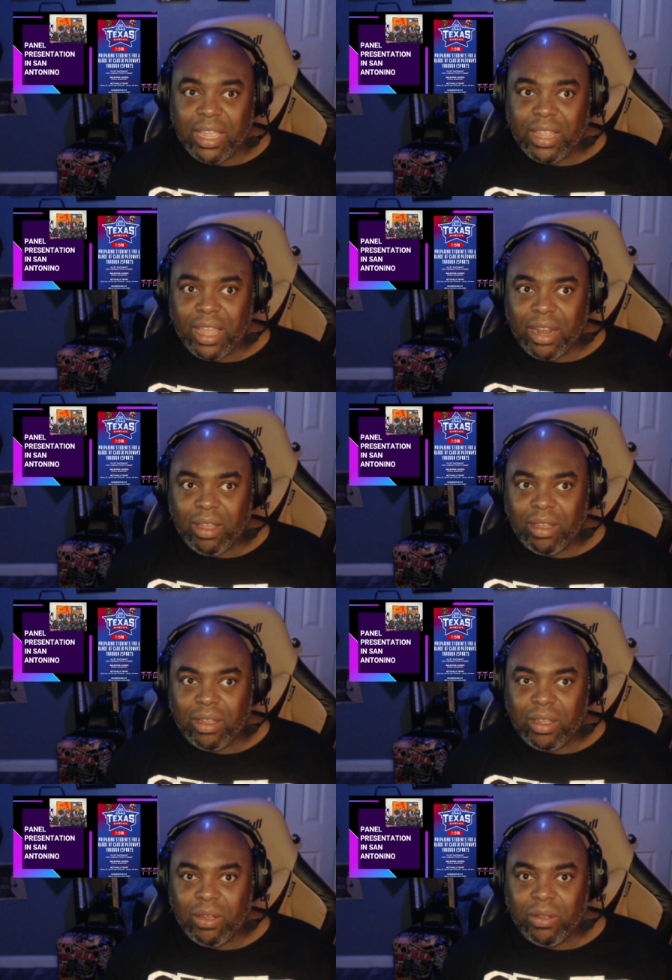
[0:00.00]
that
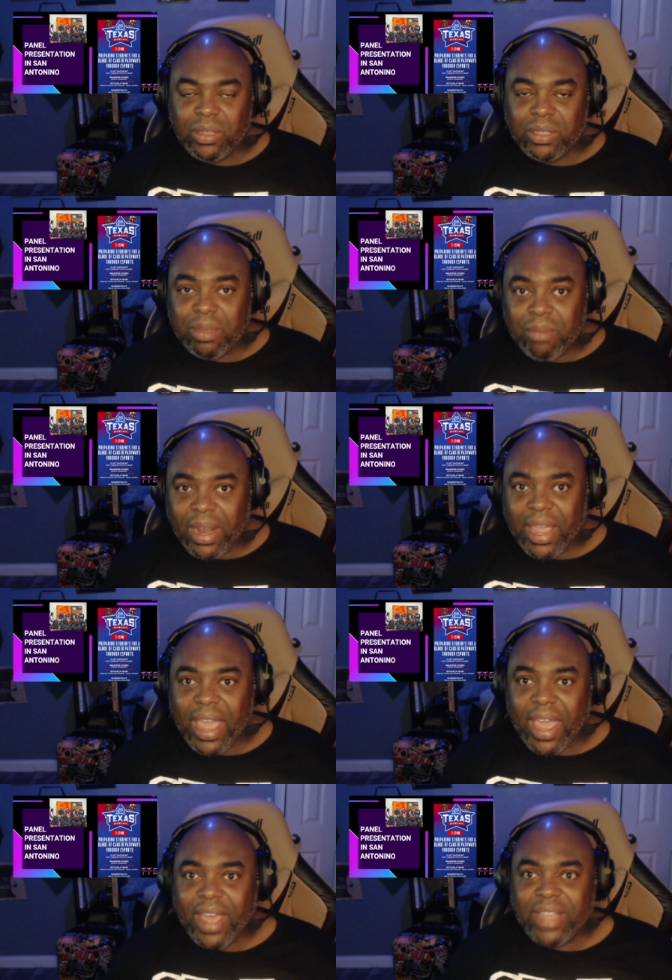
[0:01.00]
oh, somebody
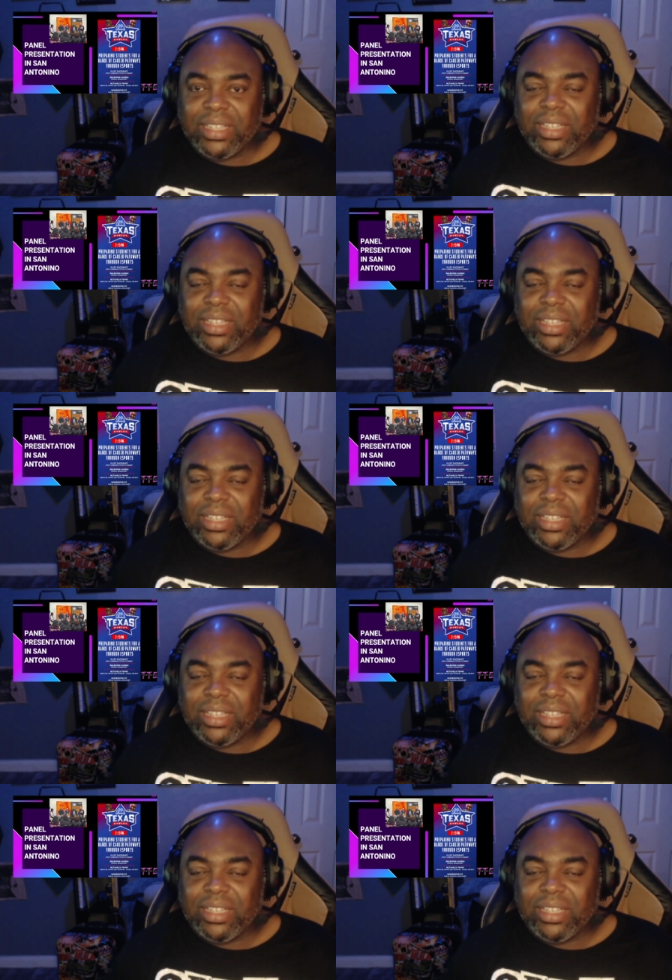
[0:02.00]
has